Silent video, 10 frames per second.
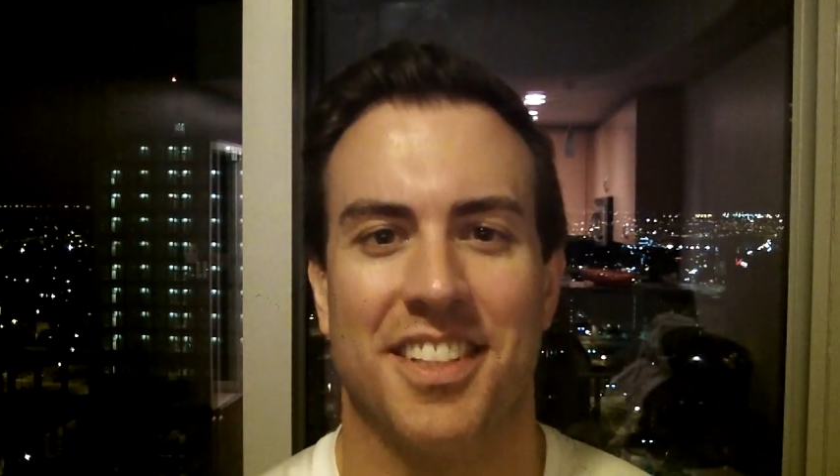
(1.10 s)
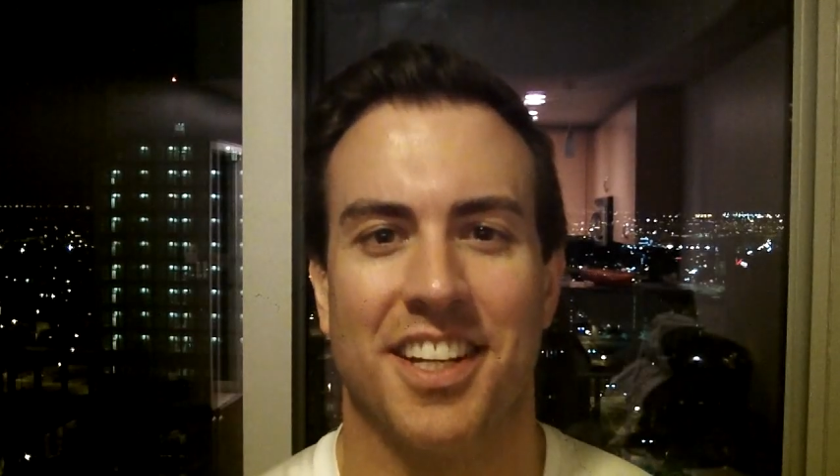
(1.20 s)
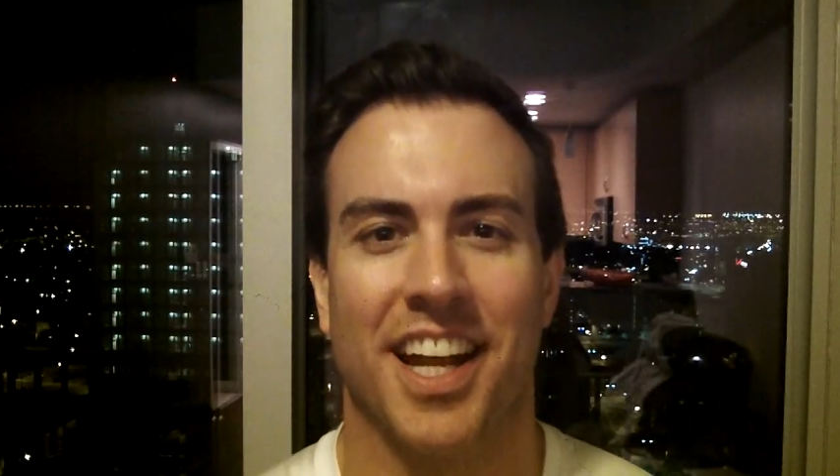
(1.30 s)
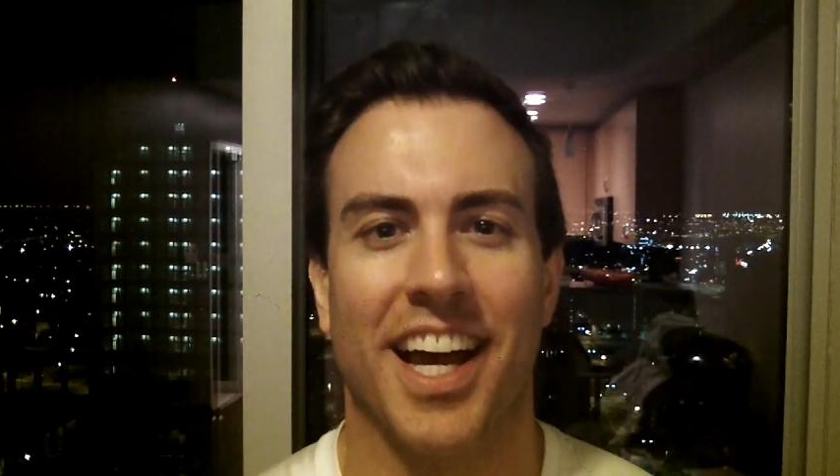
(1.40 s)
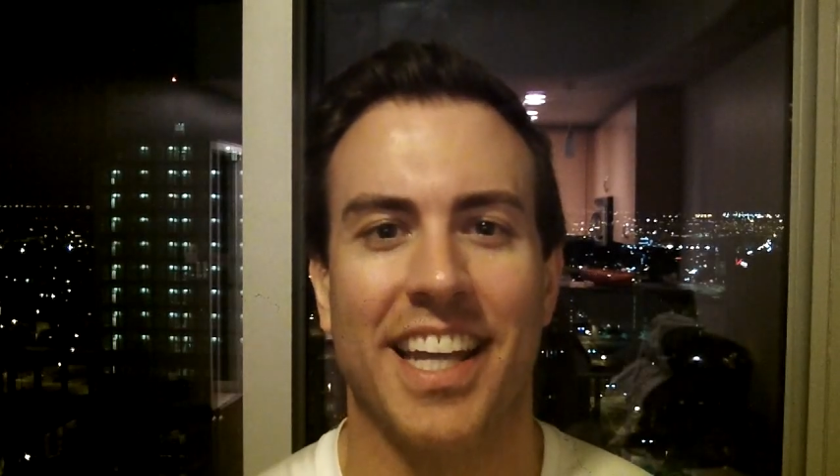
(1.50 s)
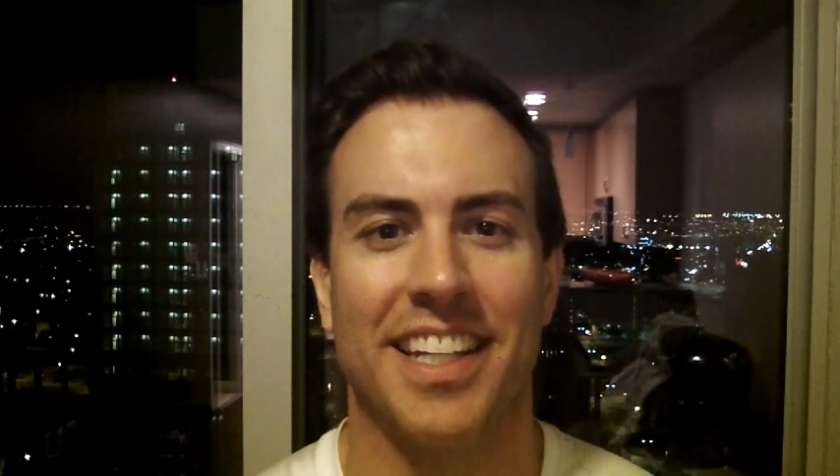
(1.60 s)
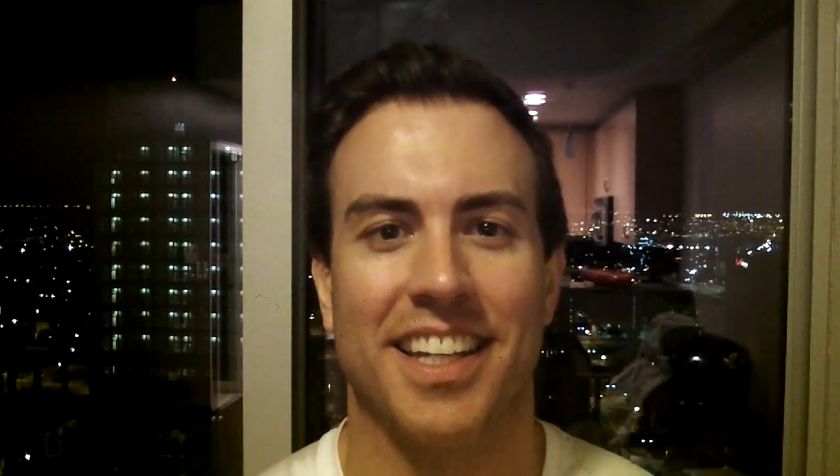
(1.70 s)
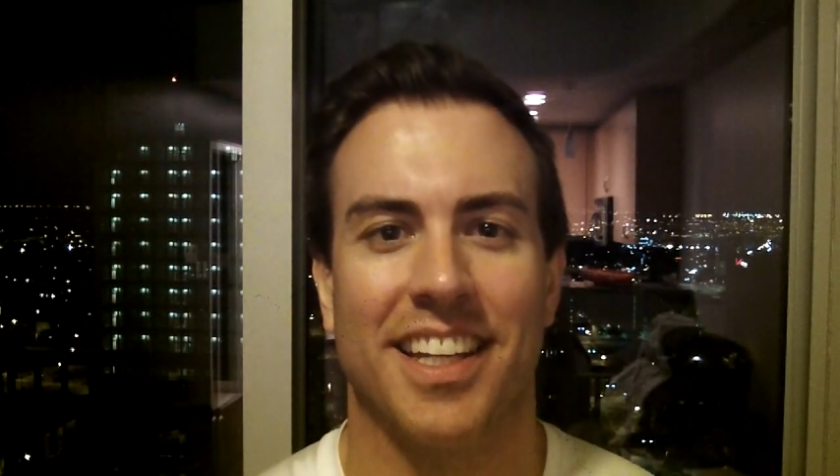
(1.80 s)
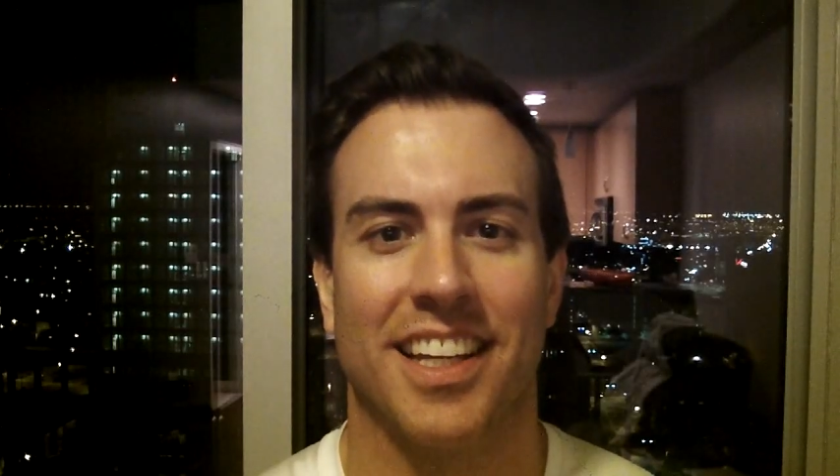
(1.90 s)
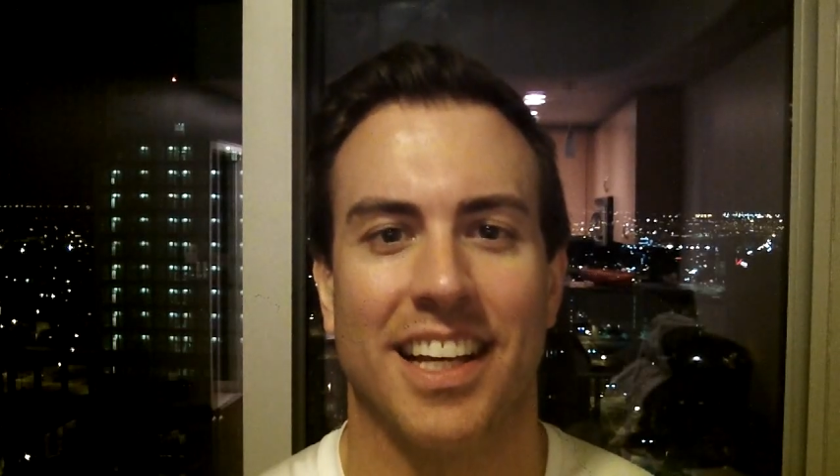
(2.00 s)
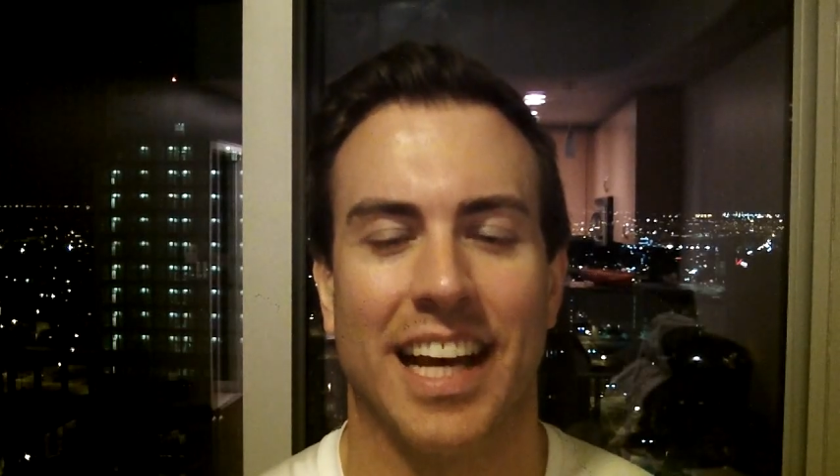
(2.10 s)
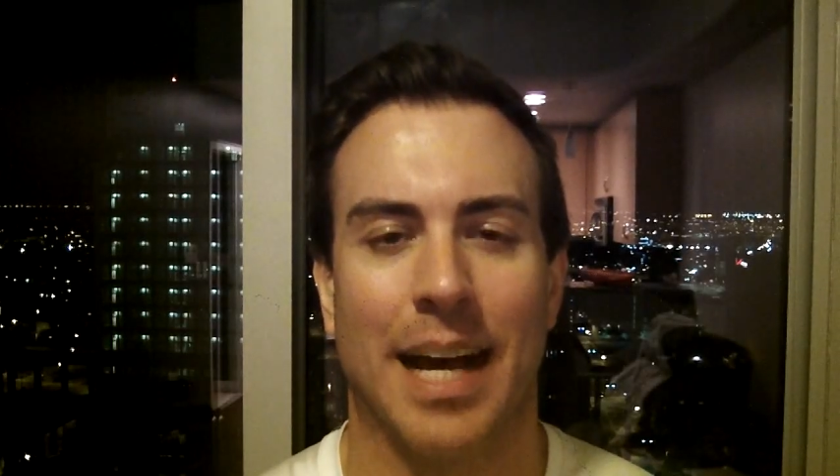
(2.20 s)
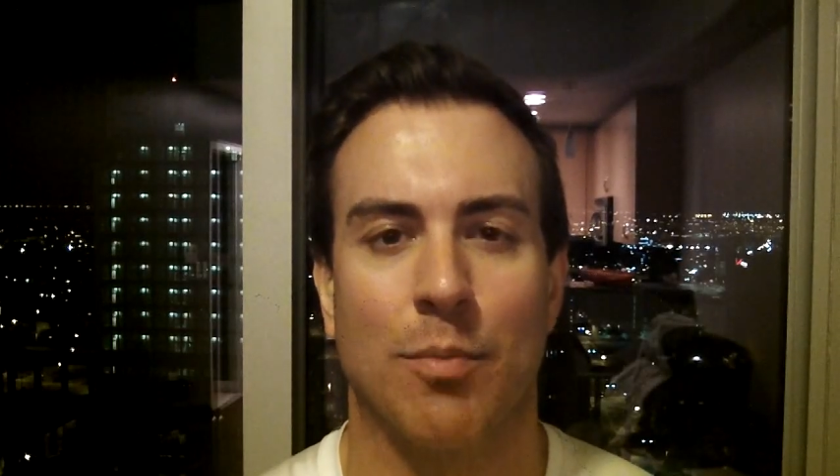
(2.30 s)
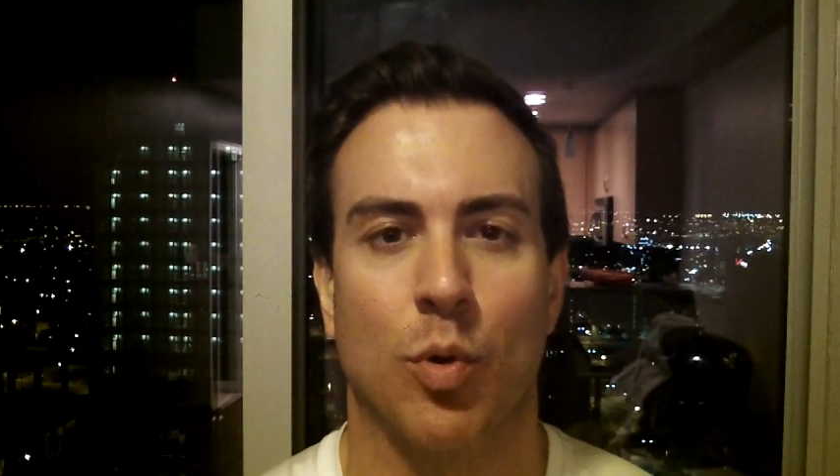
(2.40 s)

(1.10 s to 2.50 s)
Tonight, I'm